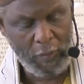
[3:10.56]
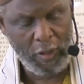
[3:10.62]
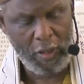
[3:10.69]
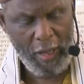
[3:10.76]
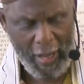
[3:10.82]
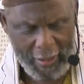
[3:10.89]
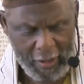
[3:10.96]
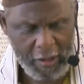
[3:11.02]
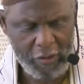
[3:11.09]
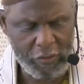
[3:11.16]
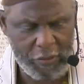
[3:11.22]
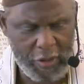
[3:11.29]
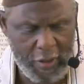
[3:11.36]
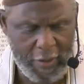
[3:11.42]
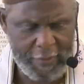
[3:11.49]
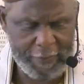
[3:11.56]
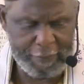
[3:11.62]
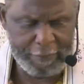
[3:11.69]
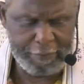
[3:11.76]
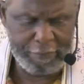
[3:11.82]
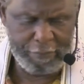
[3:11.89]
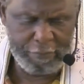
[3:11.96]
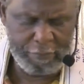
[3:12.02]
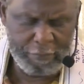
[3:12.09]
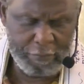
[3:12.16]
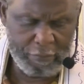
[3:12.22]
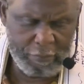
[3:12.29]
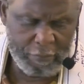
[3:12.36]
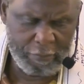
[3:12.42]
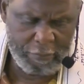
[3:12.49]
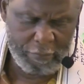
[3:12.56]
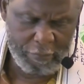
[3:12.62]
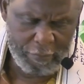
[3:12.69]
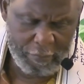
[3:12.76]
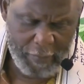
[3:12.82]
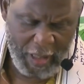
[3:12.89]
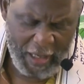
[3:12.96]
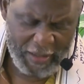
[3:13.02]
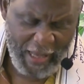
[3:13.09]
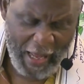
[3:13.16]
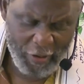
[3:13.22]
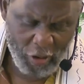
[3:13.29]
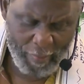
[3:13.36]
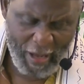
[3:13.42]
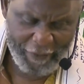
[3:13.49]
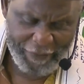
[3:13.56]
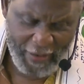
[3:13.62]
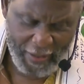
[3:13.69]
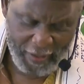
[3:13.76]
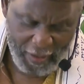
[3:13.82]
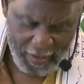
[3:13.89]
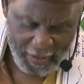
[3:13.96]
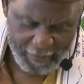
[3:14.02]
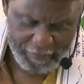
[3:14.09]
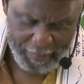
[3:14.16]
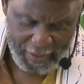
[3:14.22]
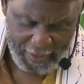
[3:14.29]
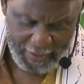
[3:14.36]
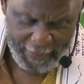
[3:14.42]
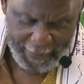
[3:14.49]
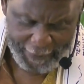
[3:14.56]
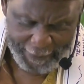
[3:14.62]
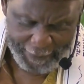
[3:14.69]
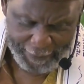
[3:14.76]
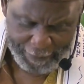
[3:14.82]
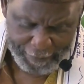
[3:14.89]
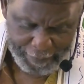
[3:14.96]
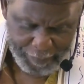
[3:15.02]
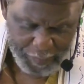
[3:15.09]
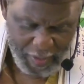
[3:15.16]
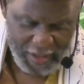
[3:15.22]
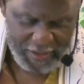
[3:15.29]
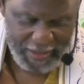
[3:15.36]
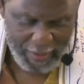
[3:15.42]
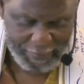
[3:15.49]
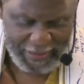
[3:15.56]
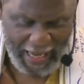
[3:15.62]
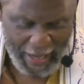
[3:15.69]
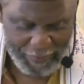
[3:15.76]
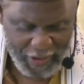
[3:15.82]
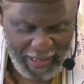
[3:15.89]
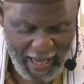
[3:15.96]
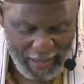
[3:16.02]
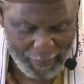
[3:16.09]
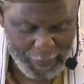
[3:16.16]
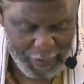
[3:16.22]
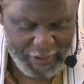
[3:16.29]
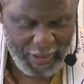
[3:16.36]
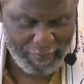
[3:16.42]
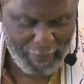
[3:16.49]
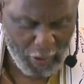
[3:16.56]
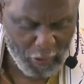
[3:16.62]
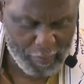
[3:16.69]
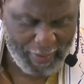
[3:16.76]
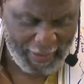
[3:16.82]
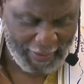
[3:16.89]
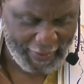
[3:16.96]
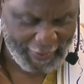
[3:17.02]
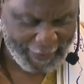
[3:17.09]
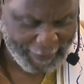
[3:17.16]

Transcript: Hallelujah. Hallelujah. Because I know my Father loved me. And sometimes he got to put something on me.